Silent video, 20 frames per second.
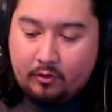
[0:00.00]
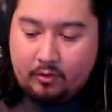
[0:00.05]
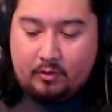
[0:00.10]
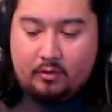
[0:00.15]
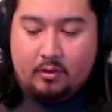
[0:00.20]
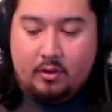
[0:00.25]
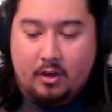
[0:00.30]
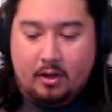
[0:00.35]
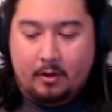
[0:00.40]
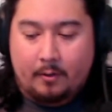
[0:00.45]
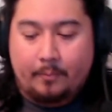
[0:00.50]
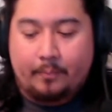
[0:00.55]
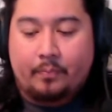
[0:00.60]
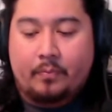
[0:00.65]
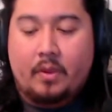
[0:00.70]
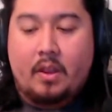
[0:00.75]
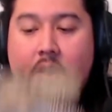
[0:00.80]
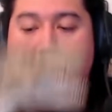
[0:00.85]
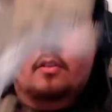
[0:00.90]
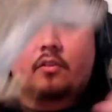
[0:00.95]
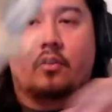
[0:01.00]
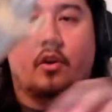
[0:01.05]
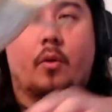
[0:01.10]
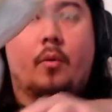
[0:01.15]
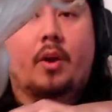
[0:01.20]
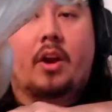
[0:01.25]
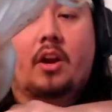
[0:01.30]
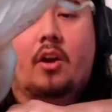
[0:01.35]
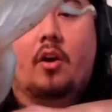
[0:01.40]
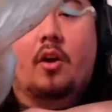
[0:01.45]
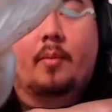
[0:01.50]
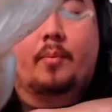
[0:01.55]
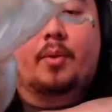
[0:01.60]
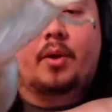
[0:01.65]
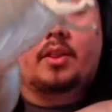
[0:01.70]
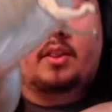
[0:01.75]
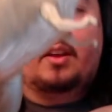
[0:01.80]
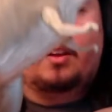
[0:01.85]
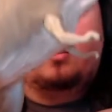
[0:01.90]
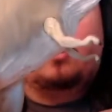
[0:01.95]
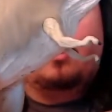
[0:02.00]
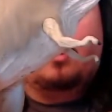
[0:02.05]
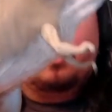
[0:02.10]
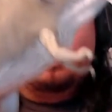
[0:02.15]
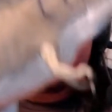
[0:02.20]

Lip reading: you know. So we're gonna go ahead and put this.